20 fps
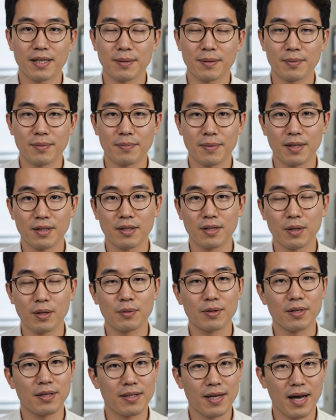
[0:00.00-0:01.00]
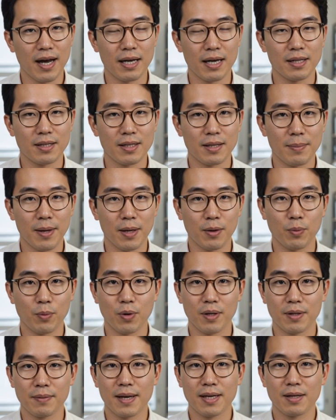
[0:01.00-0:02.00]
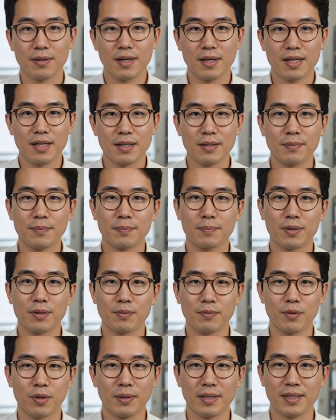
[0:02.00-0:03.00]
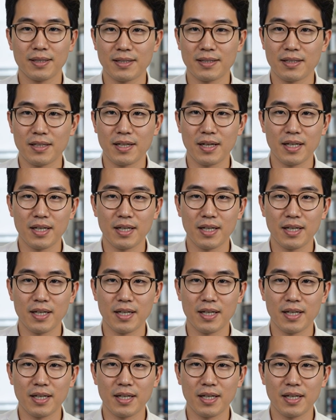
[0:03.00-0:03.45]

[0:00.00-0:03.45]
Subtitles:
has been measured almost entirely by one metric: performance.